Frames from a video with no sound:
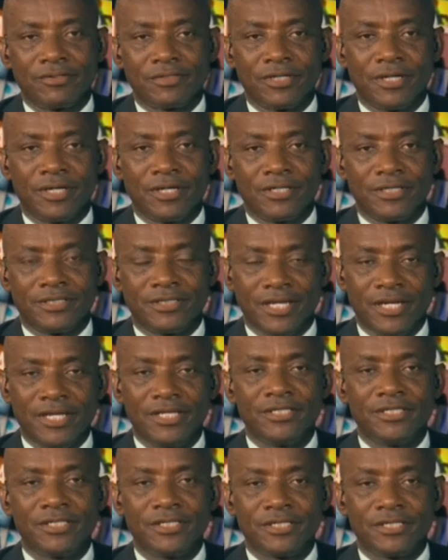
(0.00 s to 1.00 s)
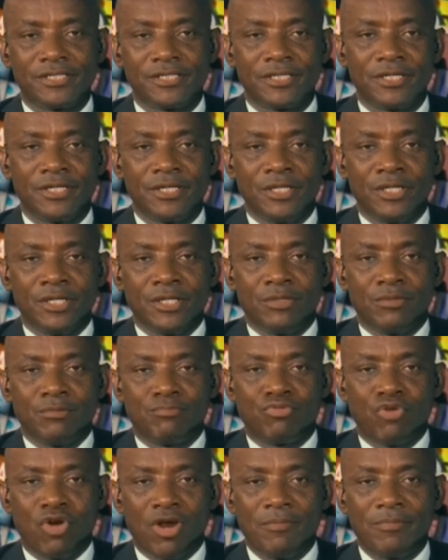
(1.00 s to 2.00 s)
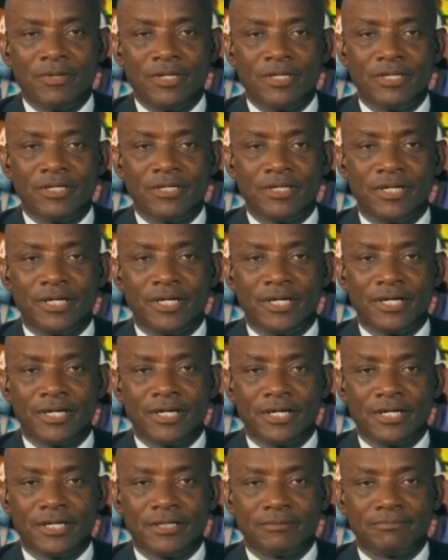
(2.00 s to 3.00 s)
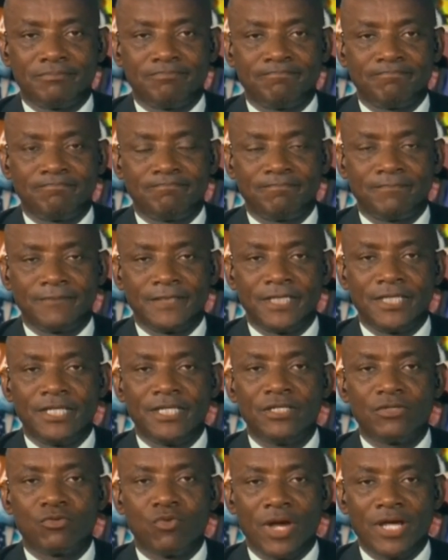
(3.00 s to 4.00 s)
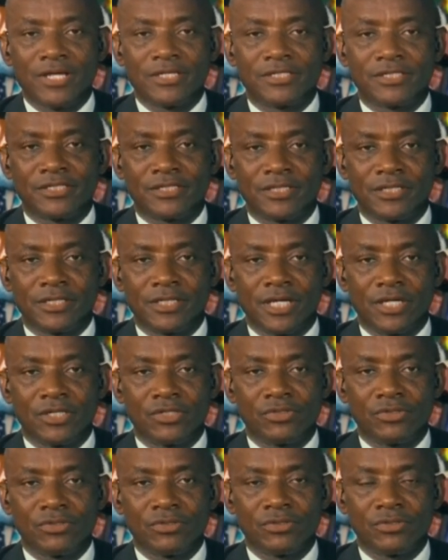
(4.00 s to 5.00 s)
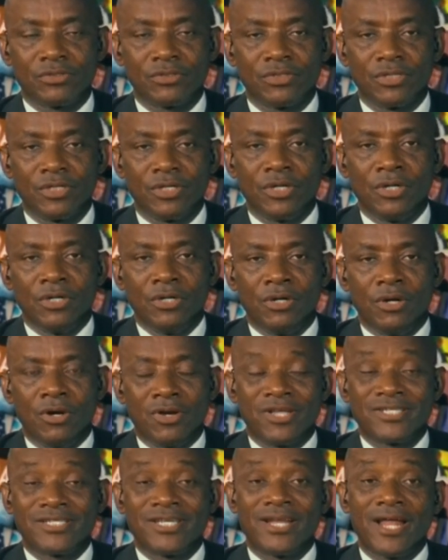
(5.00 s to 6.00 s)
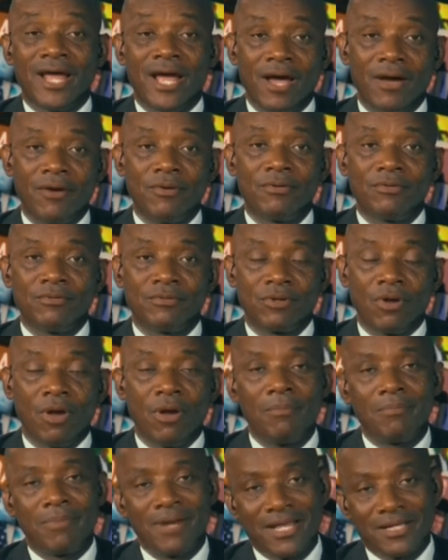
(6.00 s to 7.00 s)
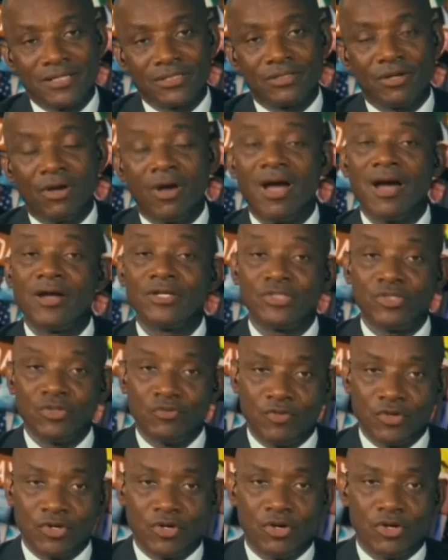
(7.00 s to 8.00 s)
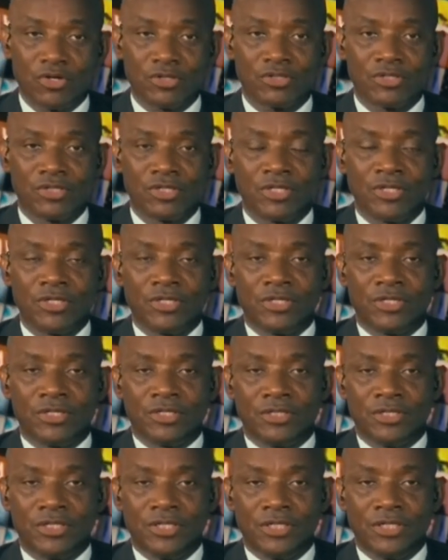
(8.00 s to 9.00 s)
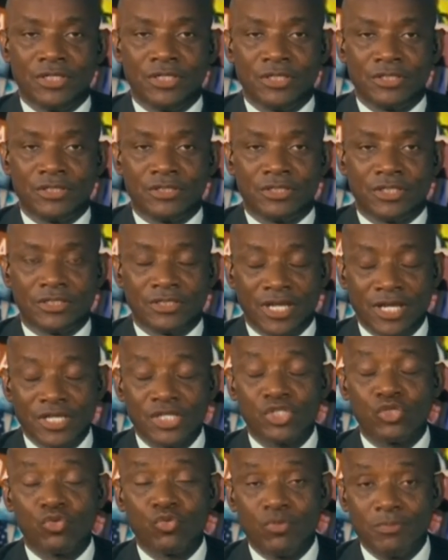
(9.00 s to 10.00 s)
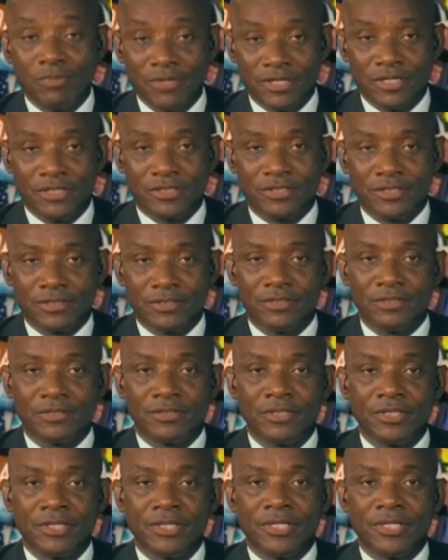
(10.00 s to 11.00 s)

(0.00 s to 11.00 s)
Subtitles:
the challenges probably they didn't quite get to understand how complex or how difficult the challenges will be. So